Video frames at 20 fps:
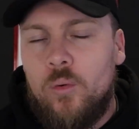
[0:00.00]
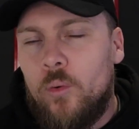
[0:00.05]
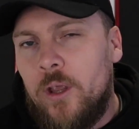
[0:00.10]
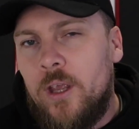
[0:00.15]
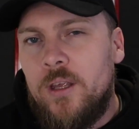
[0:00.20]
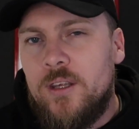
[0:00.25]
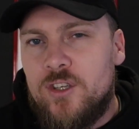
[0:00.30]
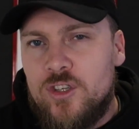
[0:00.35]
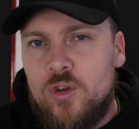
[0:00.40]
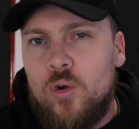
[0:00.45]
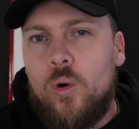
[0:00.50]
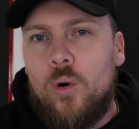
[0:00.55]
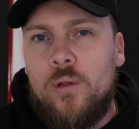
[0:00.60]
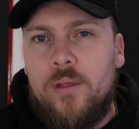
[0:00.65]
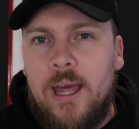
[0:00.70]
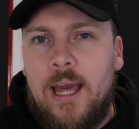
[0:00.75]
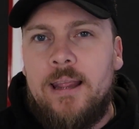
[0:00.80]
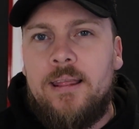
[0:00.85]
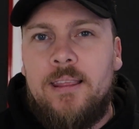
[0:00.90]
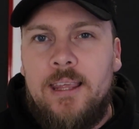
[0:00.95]
We saw
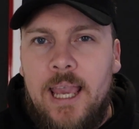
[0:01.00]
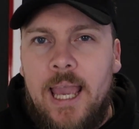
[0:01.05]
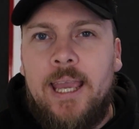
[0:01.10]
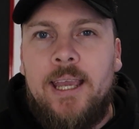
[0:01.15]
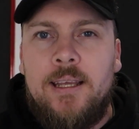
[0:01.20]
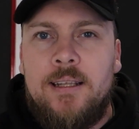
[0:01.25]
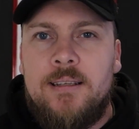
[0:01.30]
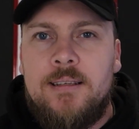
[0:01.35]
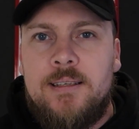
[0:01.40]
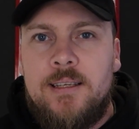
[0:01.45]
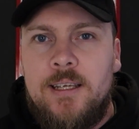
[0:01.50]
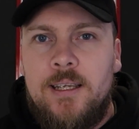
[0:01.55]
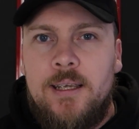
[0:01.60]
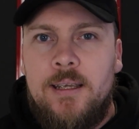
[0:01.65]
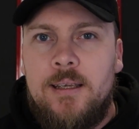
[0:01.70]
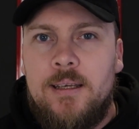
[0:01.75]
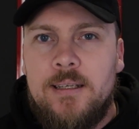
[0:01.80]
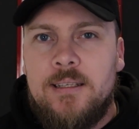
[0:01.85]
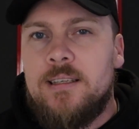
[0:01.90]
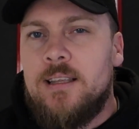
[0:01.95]
that the
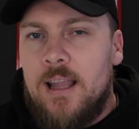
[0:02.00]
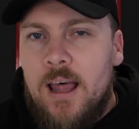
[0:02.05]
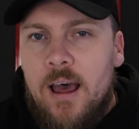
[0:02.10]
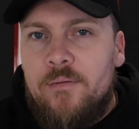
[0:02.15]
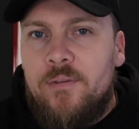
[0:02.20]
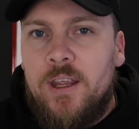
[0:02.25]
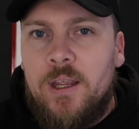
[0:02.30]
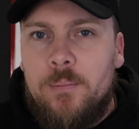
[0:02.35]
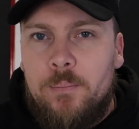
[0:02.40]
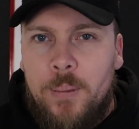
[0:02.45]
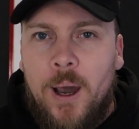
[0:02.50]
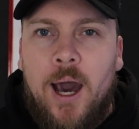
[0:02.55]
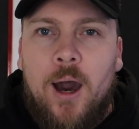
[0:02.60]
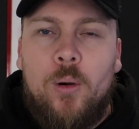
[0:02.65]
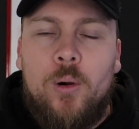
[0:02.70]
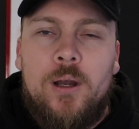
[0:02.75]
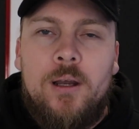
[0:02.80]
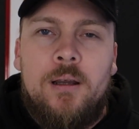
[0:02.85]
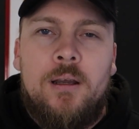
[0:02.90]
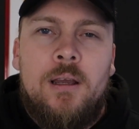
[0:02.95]
ANC is loving
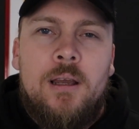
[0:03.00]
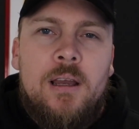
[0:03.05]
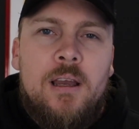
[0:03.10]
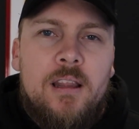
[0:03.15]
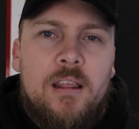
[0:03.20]
power,